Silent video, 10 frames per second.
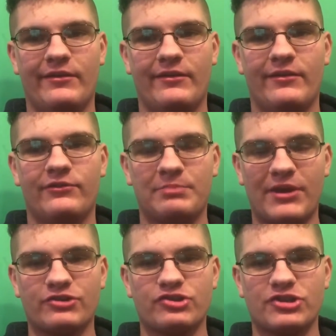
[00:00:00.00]

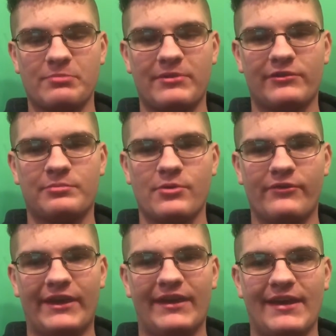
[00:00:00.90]
sponsorship in this
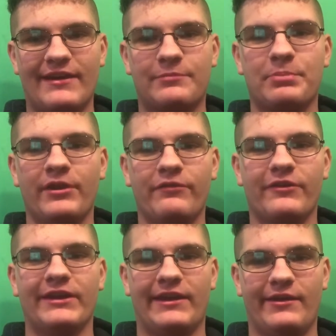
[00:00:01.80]
movie, and it's pretty
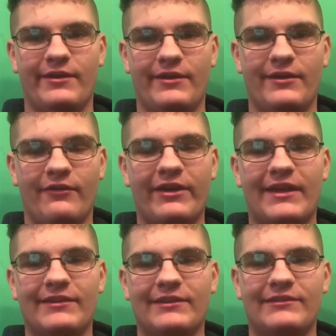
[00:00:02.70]
funny. Like,
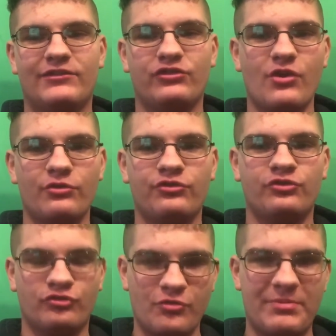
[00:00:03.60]
it's so
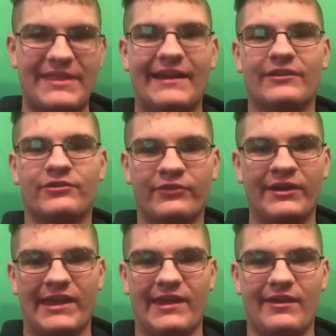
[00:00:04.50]
stupid that it's
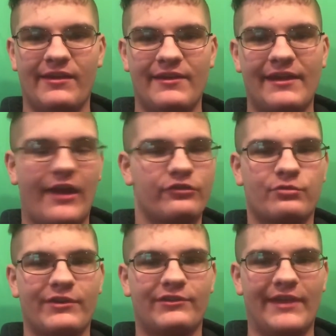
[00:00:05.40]
funny. I just
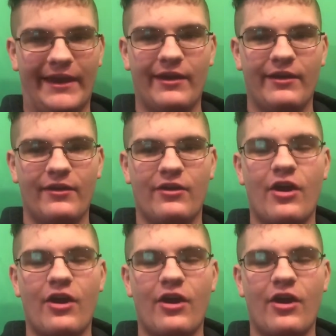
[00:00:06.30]
wanted to say that. And